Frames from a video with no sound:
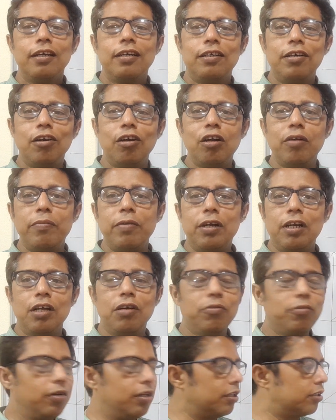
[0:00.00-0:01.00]

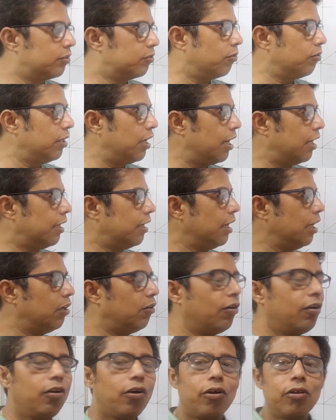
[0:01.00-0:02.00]
trigonometric wheels, so that it
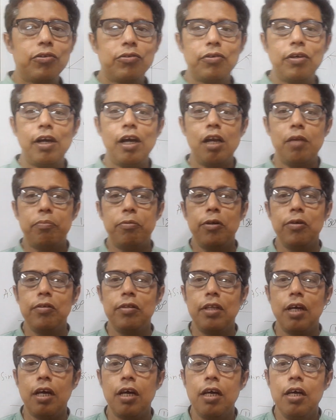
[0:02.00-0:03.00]
will also help you
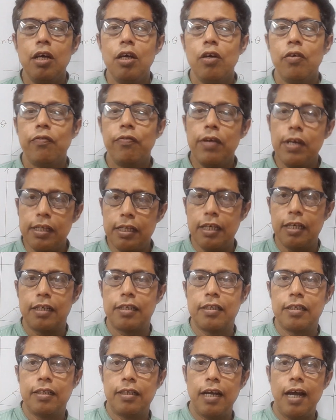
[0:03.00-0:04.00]
in the
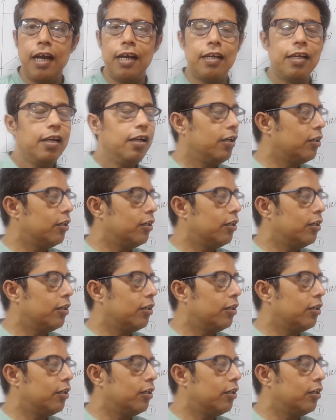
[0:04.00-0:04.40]
physics, right?